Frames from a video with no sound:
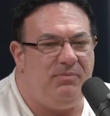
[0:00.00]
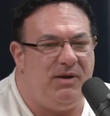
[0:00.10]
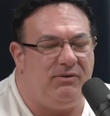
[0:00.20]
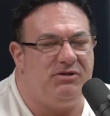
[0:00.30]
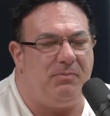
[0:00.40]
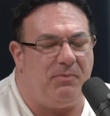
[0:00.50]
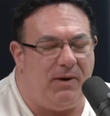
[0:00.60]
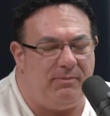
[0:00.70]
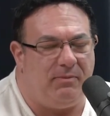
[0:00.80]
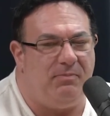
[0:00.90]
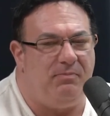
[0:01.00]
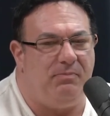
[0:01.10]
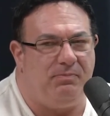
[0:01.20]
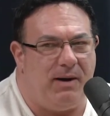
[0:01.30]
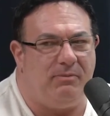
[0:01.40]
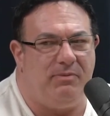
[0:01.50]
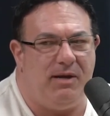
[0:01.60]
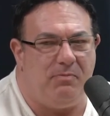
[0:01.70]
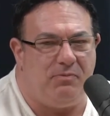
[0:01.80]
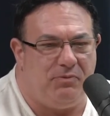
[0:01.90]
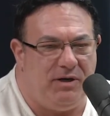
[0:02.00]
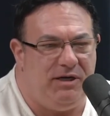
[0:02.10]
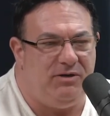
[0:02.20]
there is a prob- probably a pretty